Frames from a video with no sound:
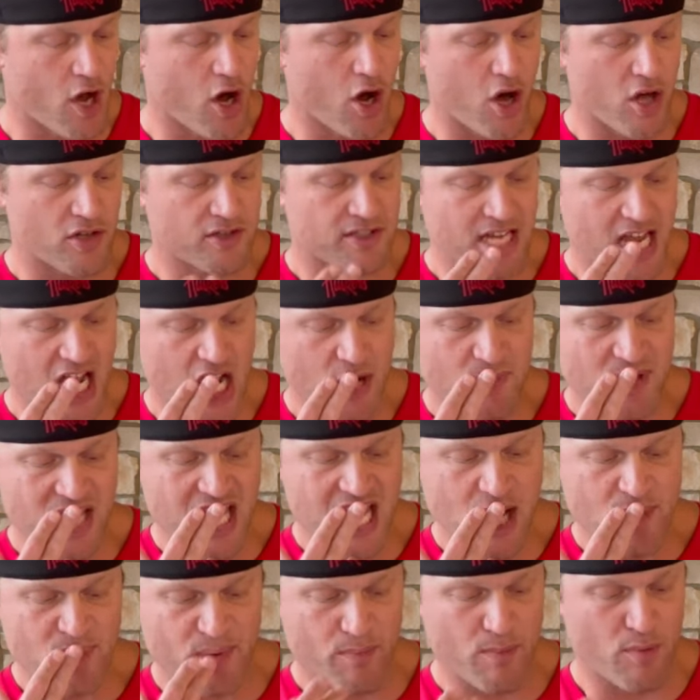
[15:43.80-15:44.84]
all-time
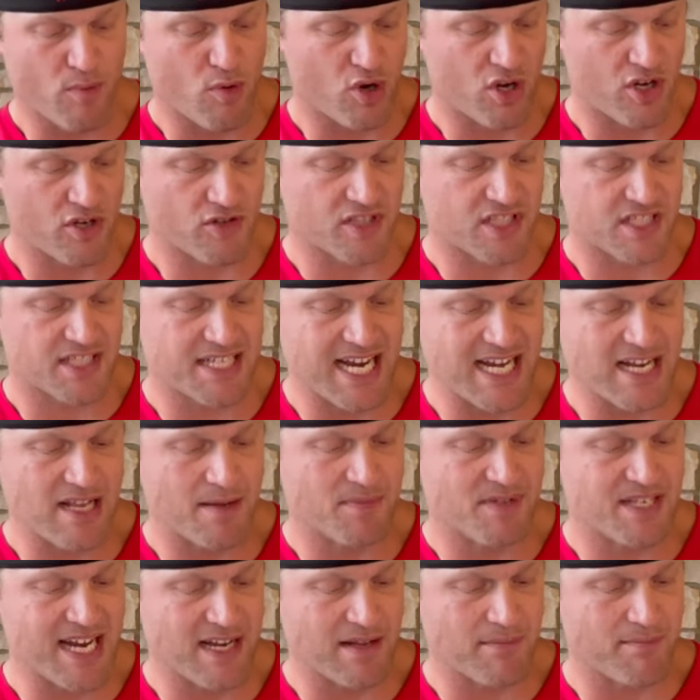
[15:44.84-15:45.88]
game at Memorial
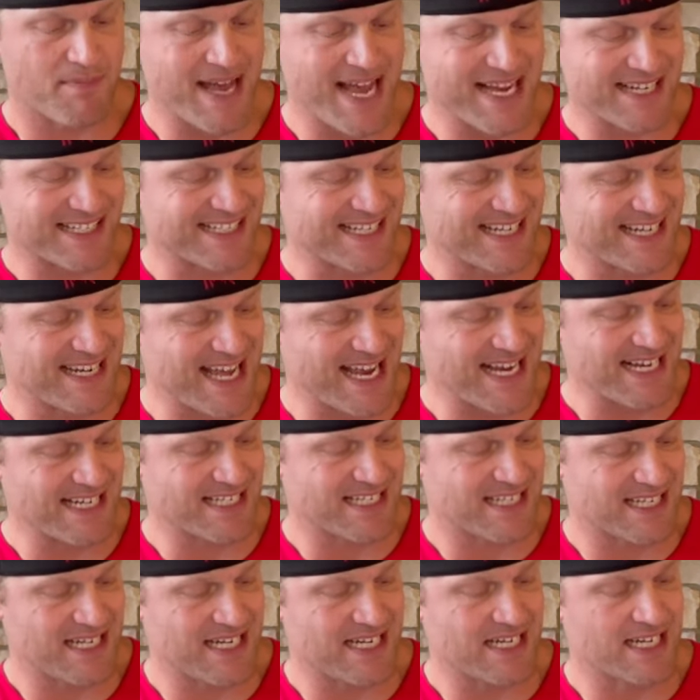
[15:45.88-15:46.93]
Stadium dating back to
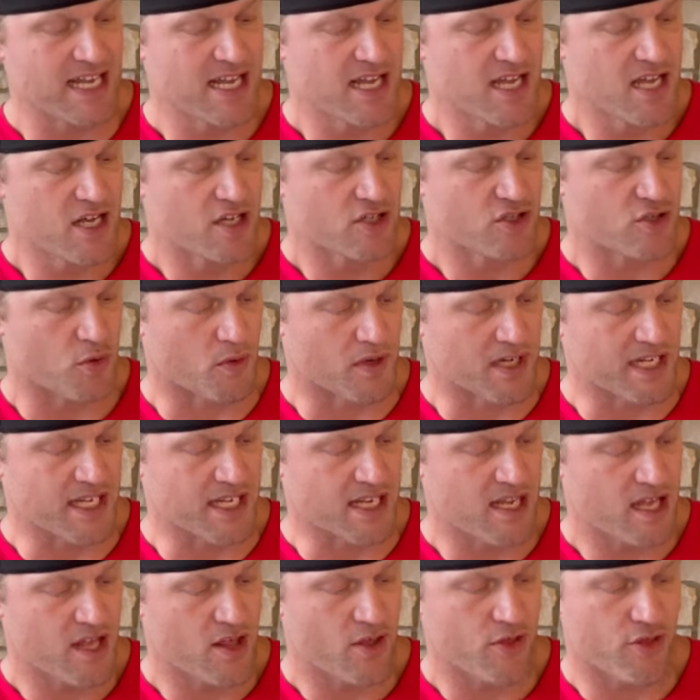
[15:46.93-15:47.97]

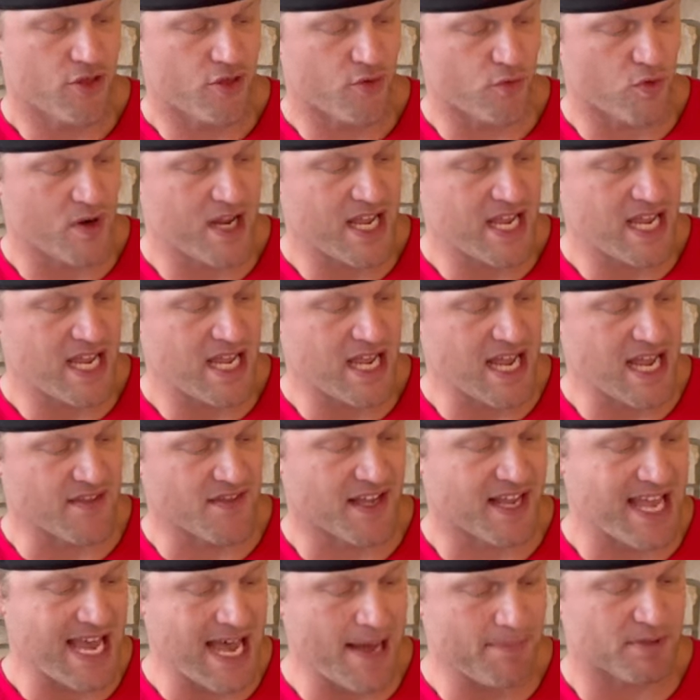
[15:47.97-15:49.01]
1923. And
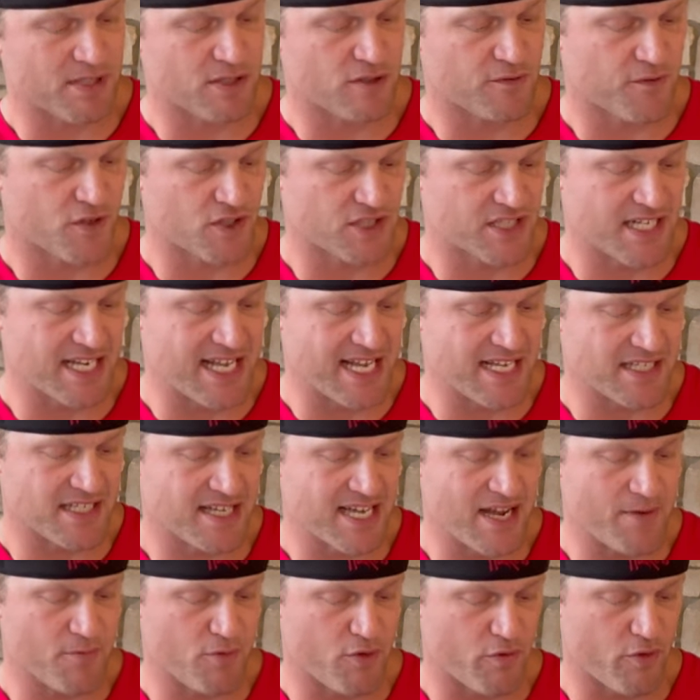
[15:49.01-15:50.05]
the captains for today's
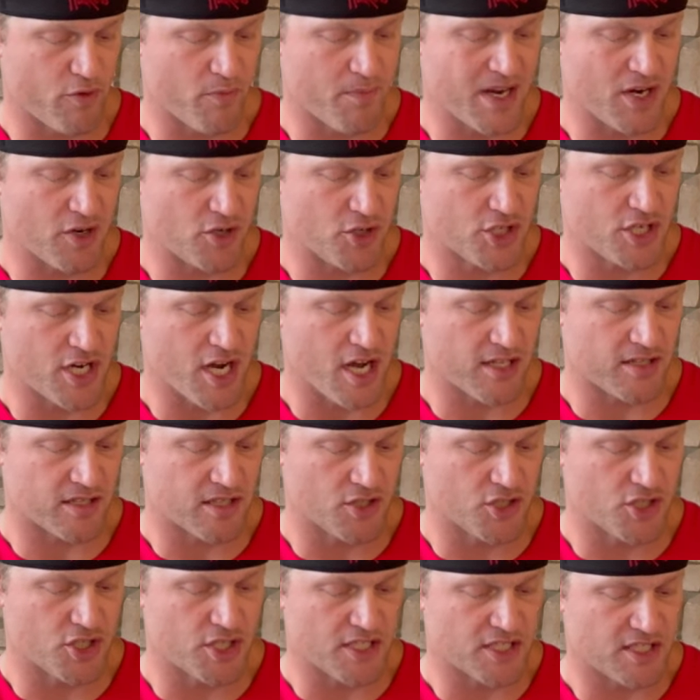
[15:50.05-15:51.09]
game were Ramir
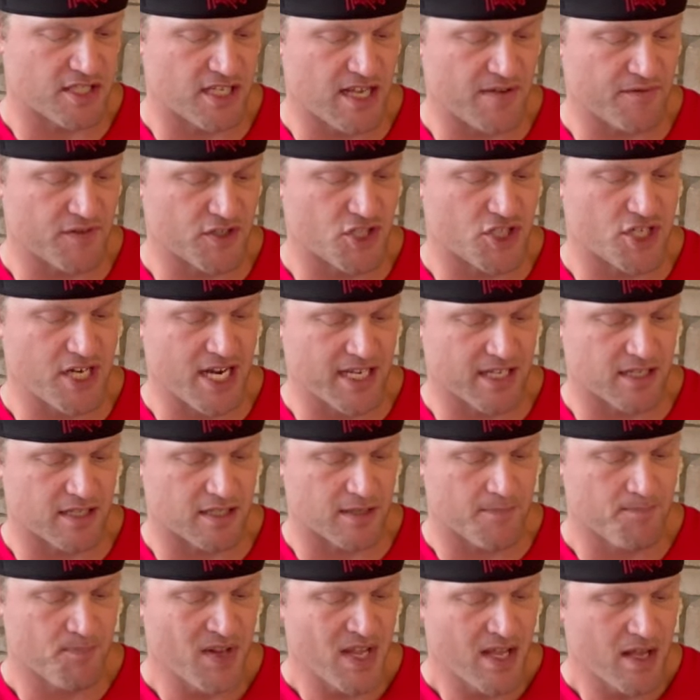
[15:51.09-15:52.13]
Johnson, Justin
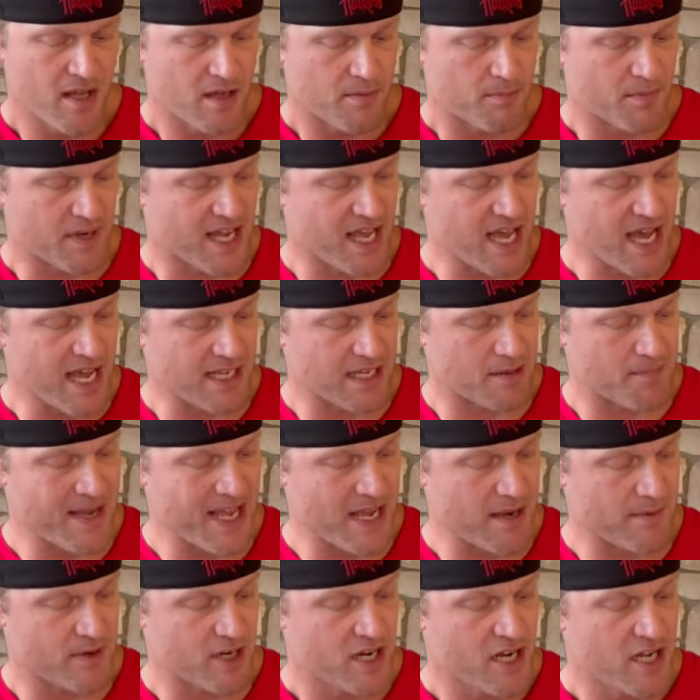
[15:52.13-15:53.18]
Evans-Jenkins, Makai
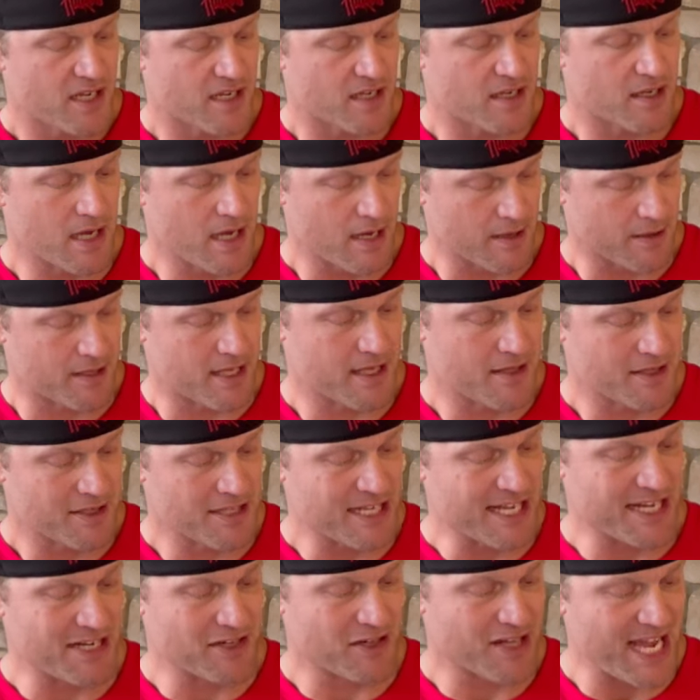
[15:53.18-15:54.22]
Gababer,
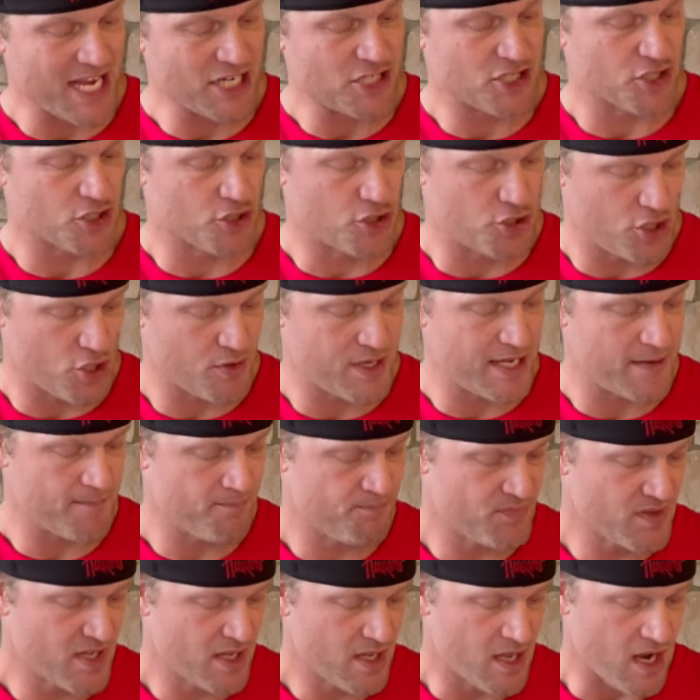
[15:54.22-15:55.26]
and Elijah
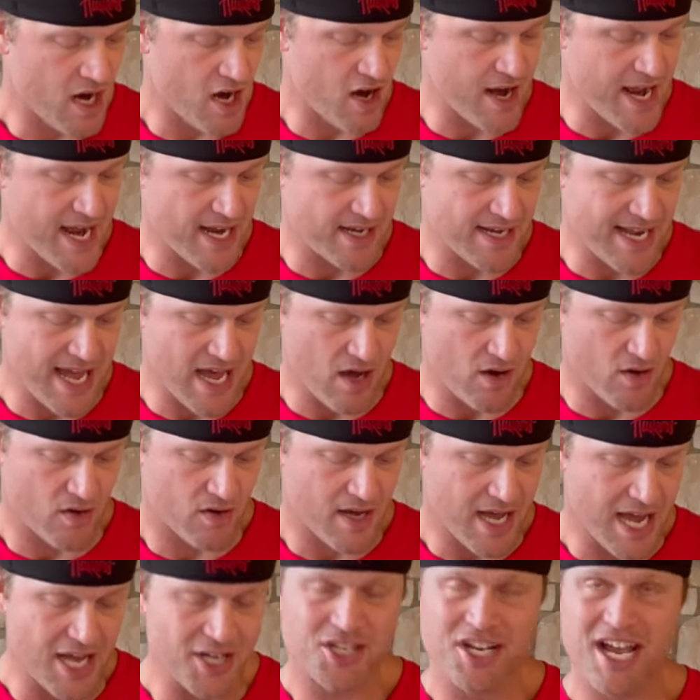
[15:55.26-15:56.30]
Judy. All right, now,
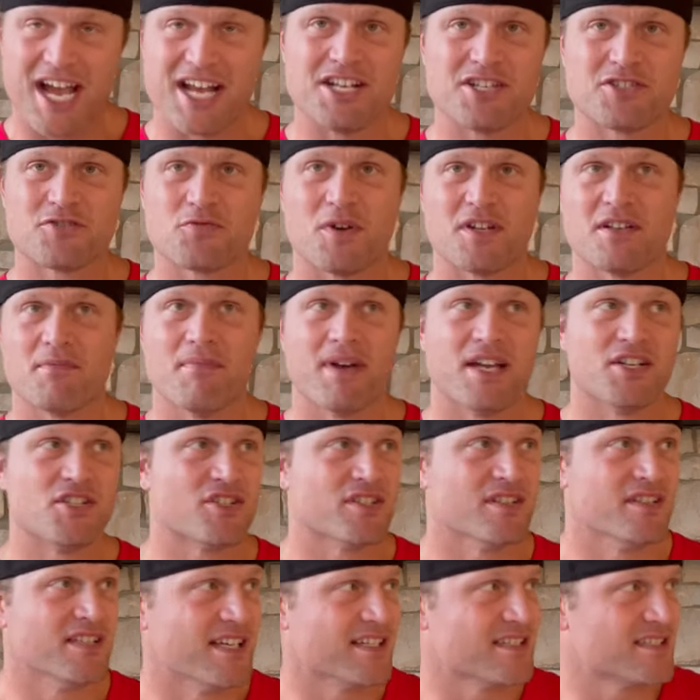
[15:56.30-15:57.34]
I just wanted to
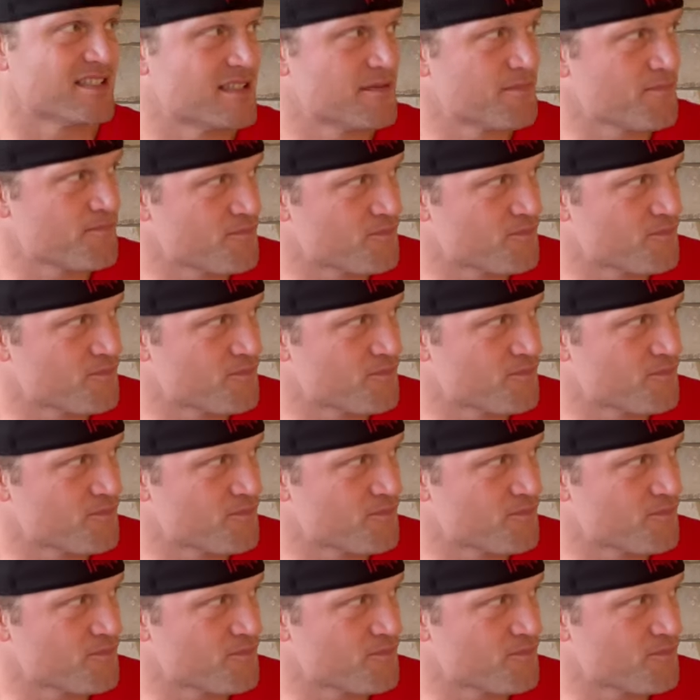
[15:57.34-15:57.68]
mention this.